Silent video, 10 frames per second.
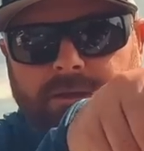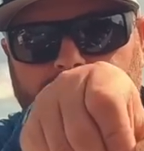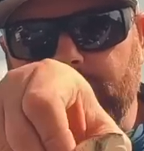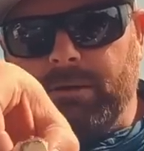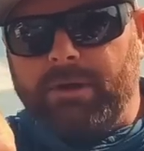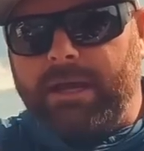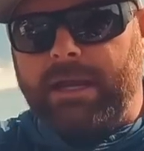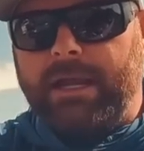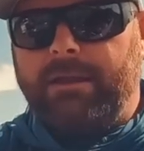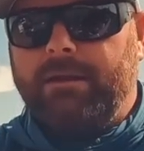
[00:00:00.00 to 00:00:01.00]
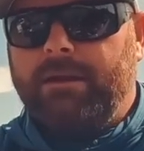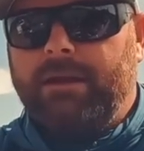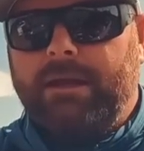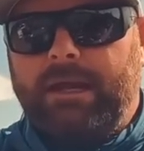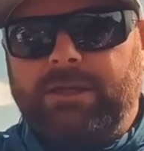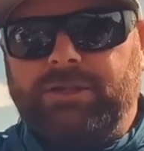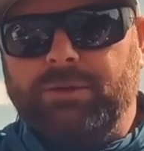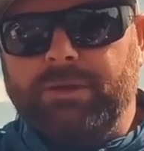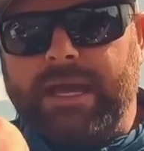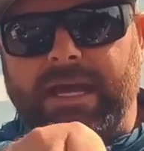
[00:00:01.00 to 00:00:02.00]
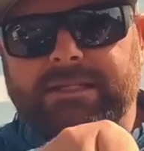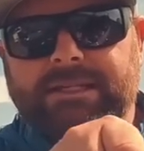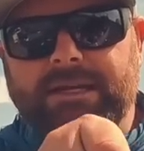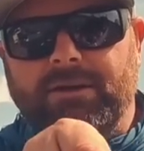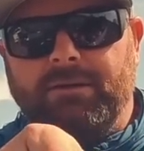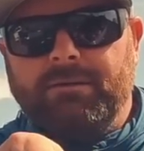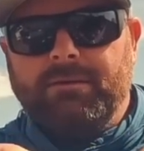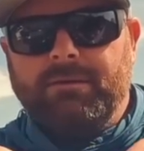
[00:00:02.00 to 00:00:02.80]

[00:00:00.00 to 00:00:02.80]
So you're bringing it, it's doing the S deal,